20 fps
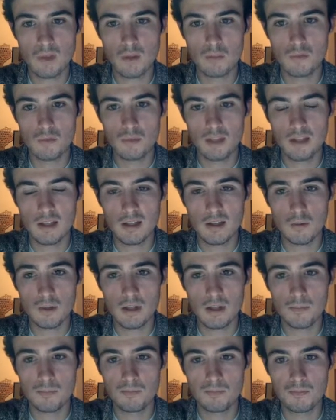Move my king out of the
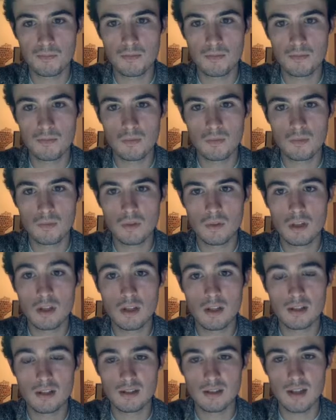way. He
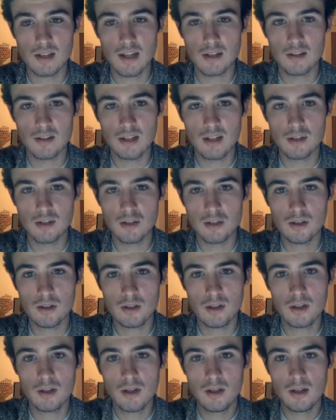gets his knight out of danger.
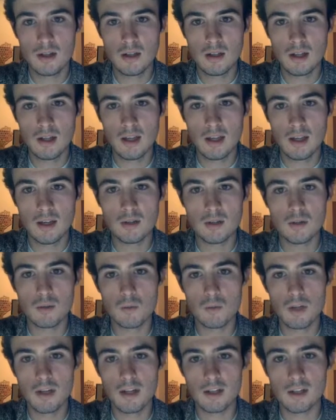And
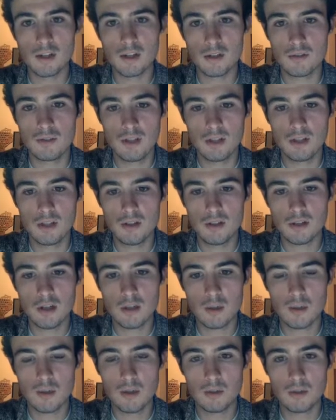what I should have done here is
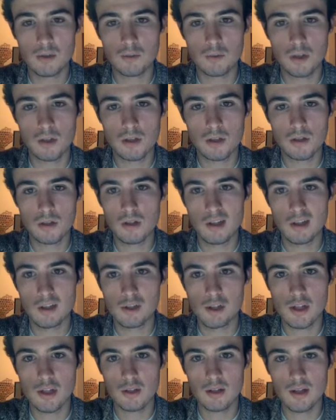come up here with the rook and
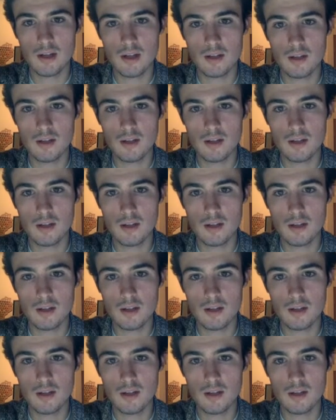check right